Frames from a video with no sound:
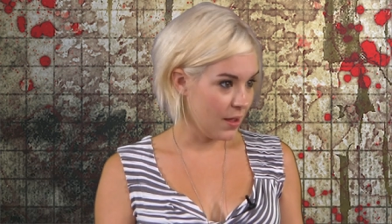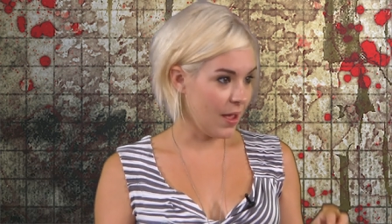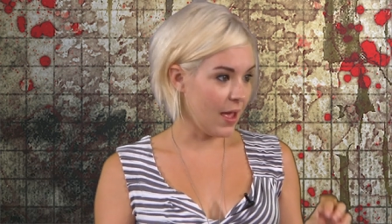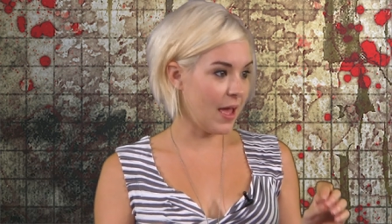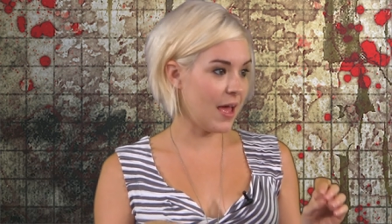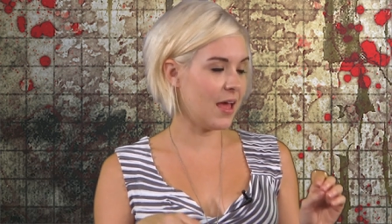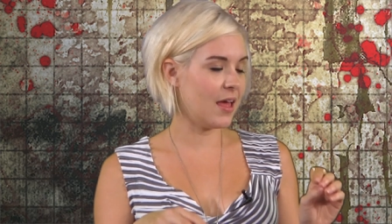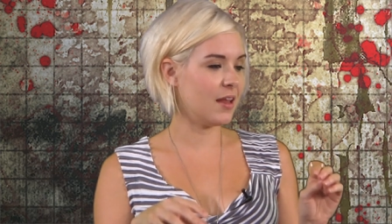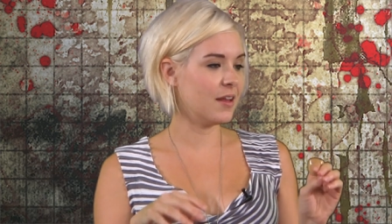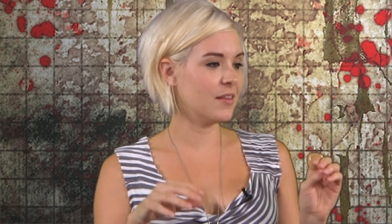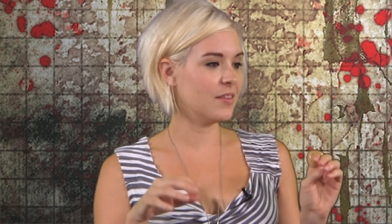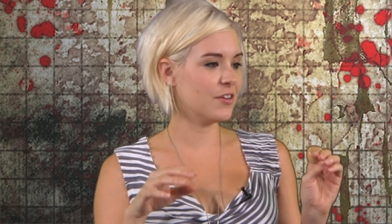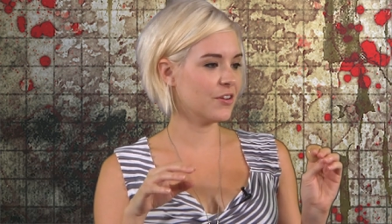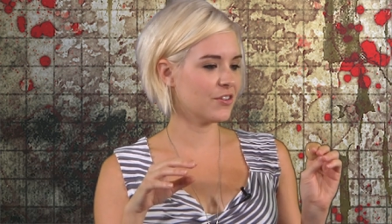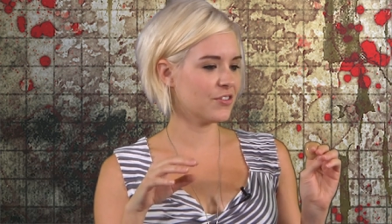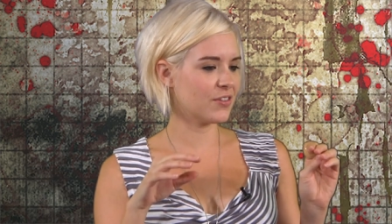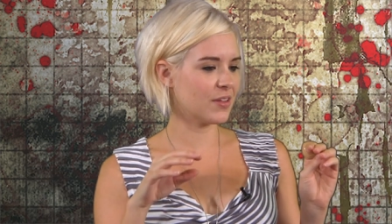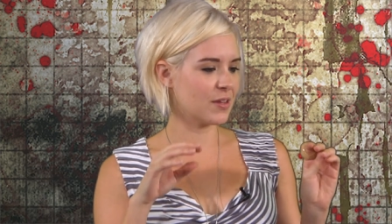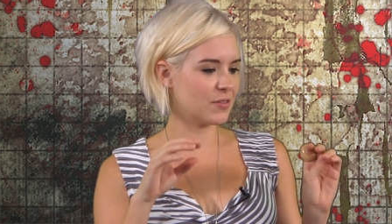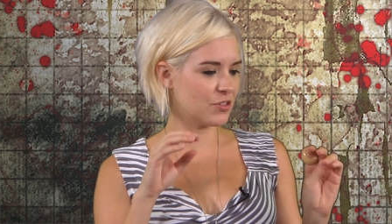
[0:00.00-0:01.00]
and
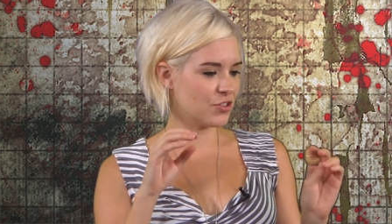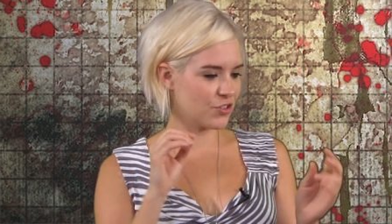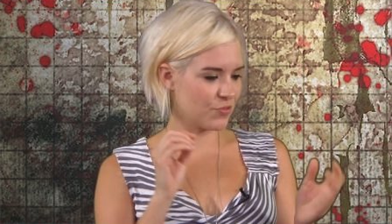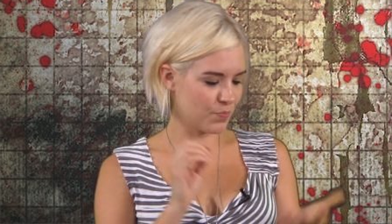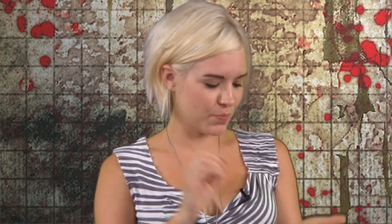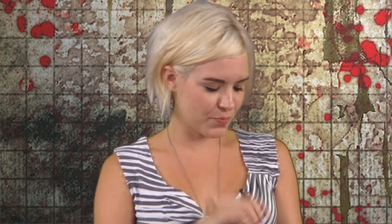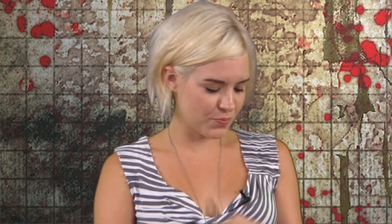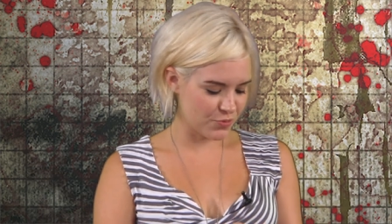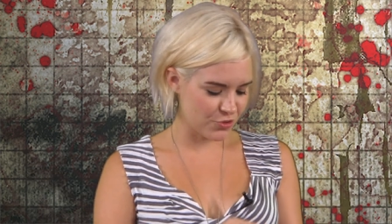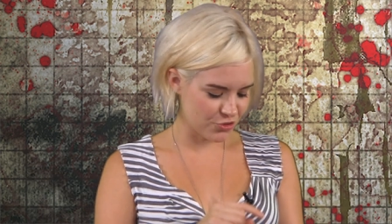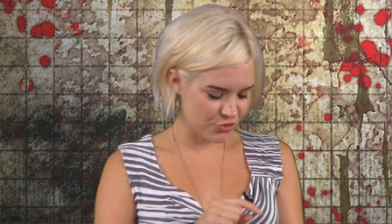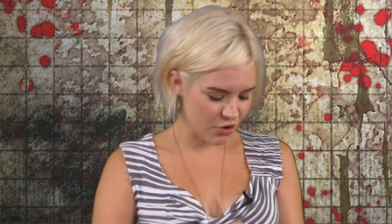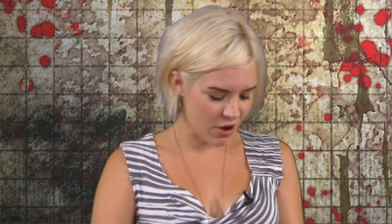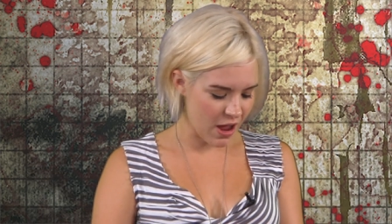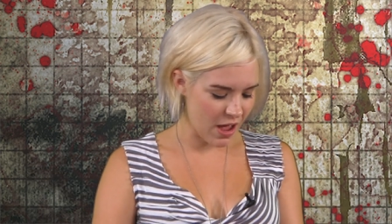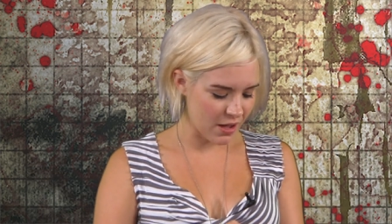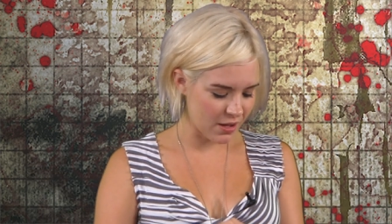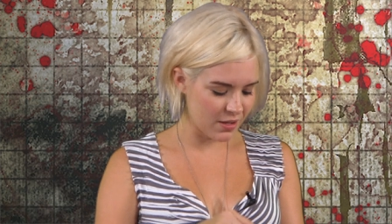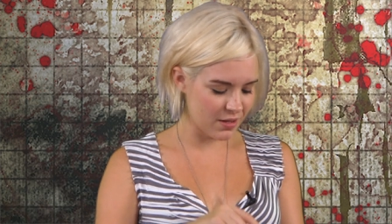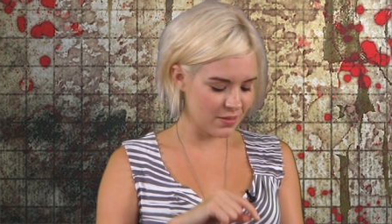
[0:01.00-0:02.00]
there's a
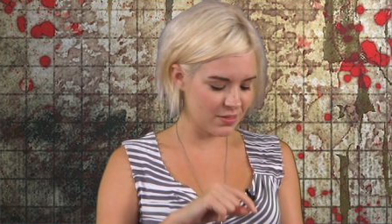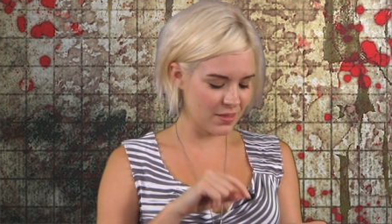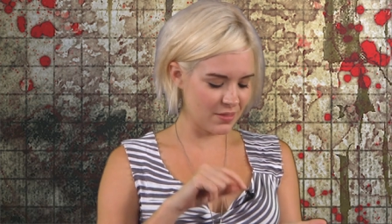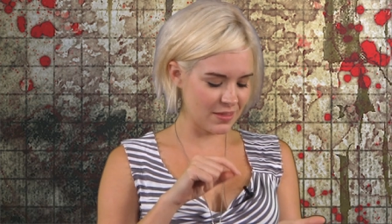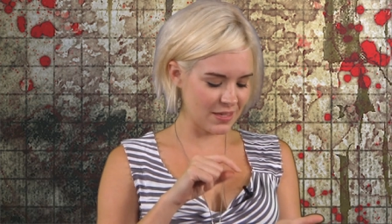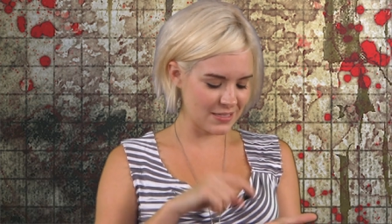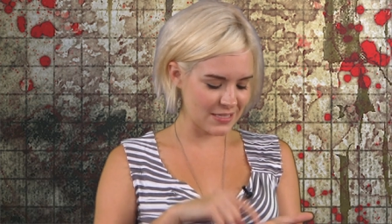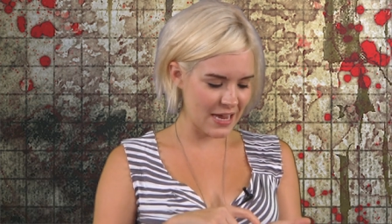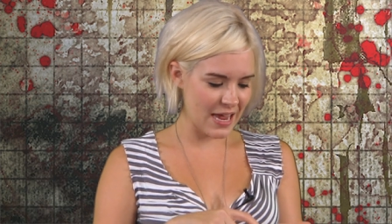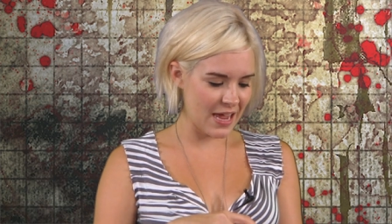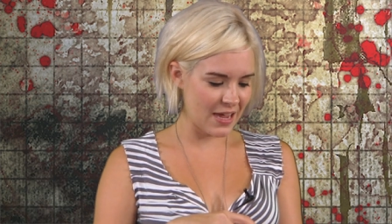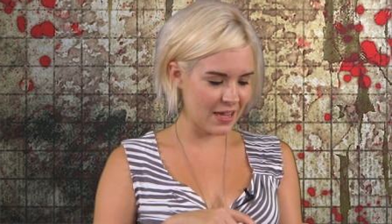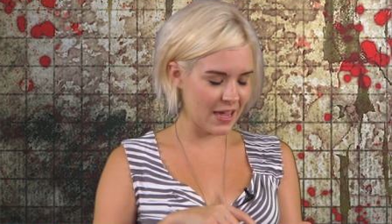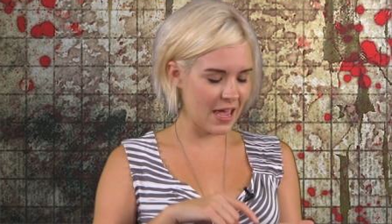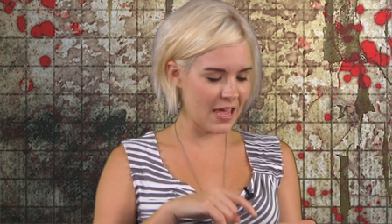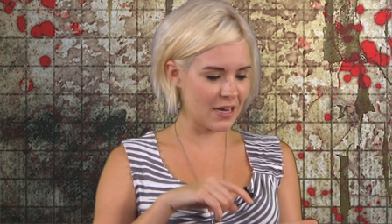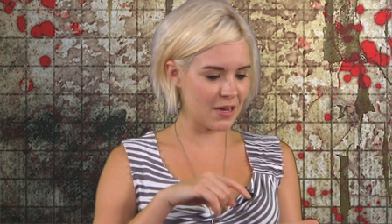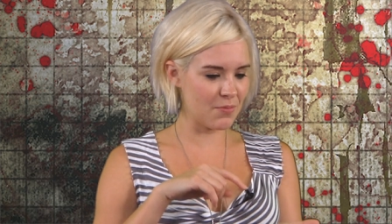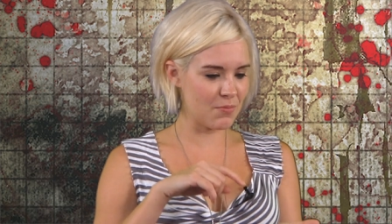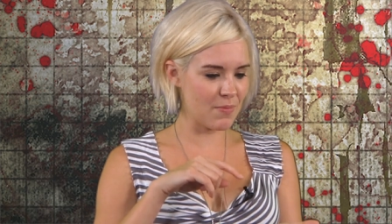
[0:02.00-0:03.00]
drug that they take,
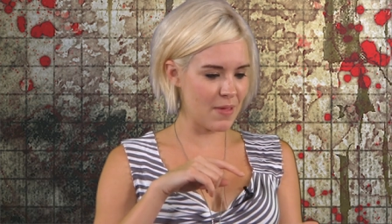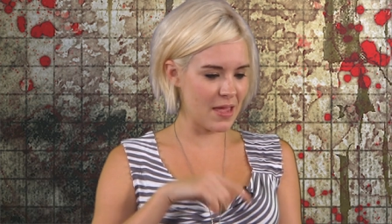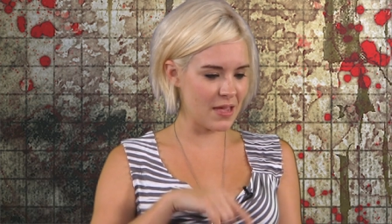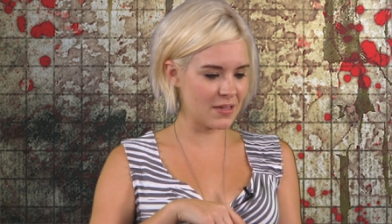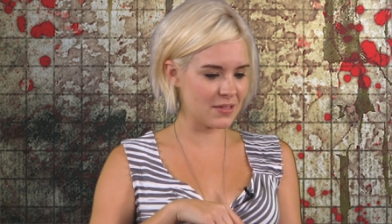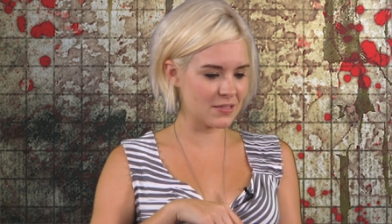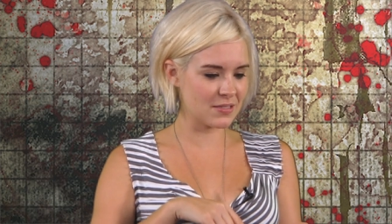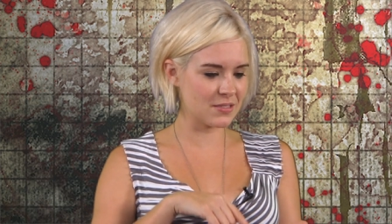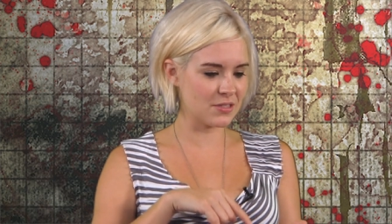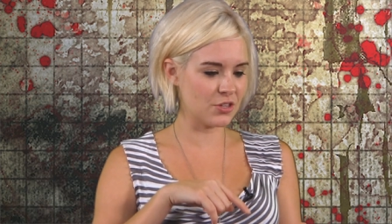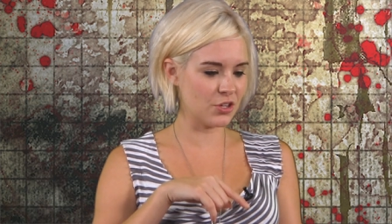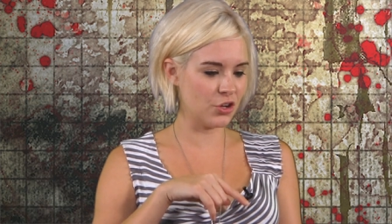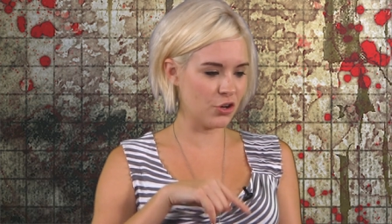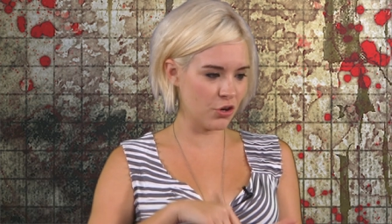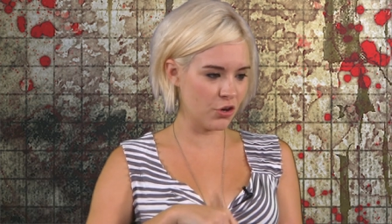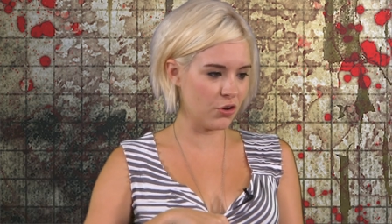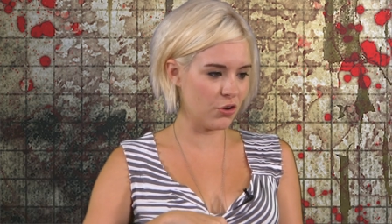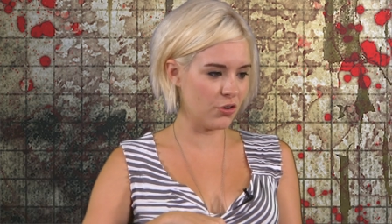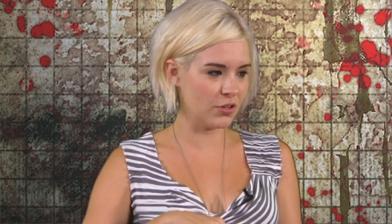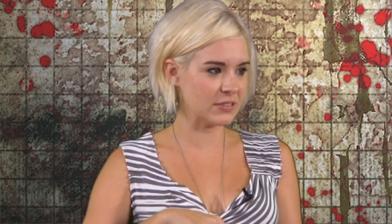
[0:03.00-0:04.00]
and it makes the
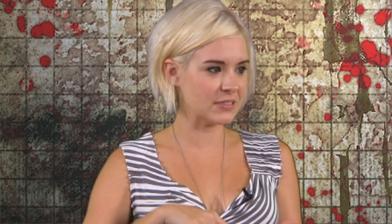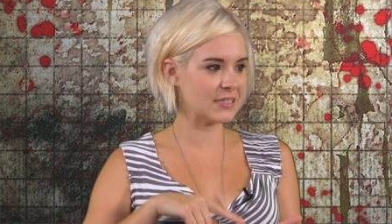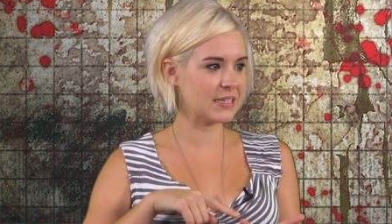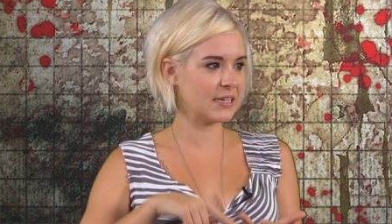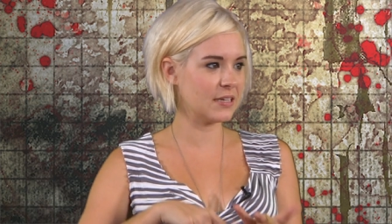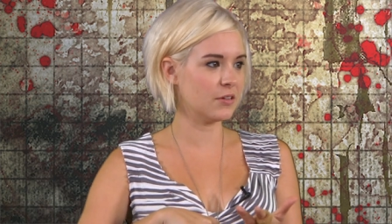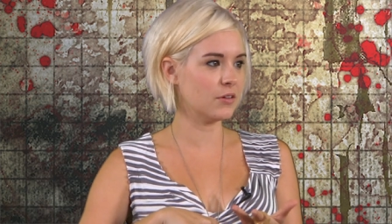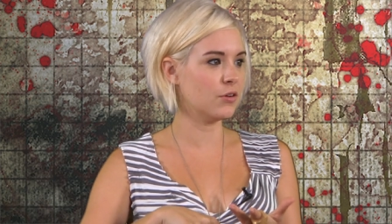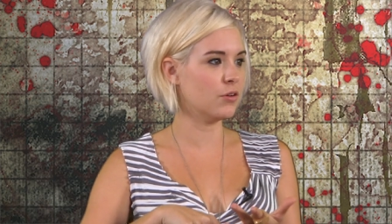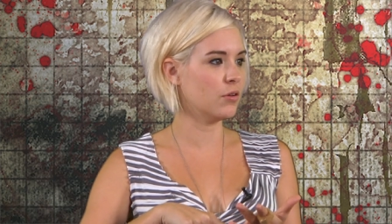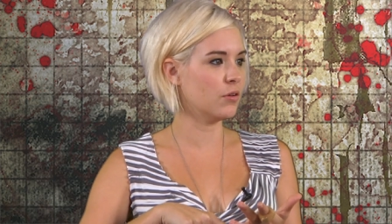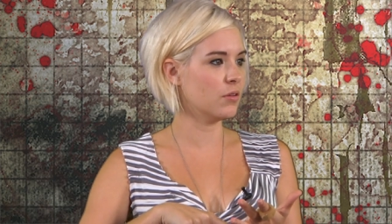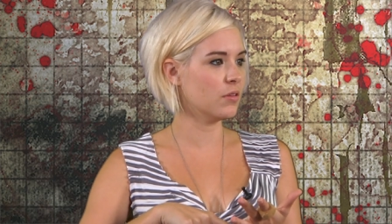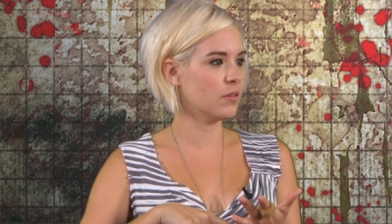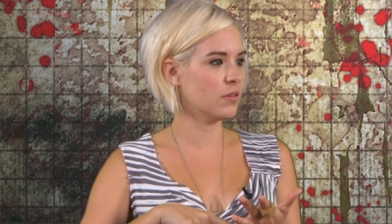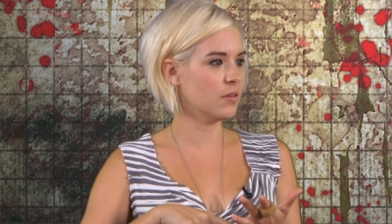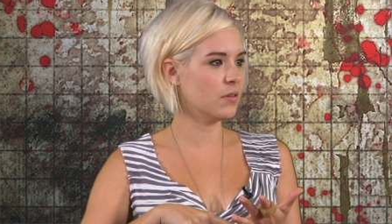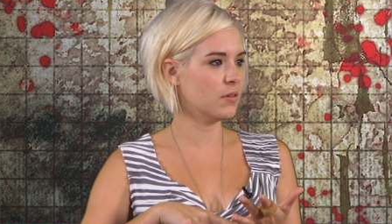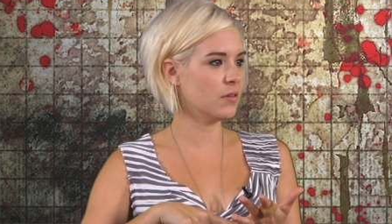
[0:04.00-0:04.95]
girls kill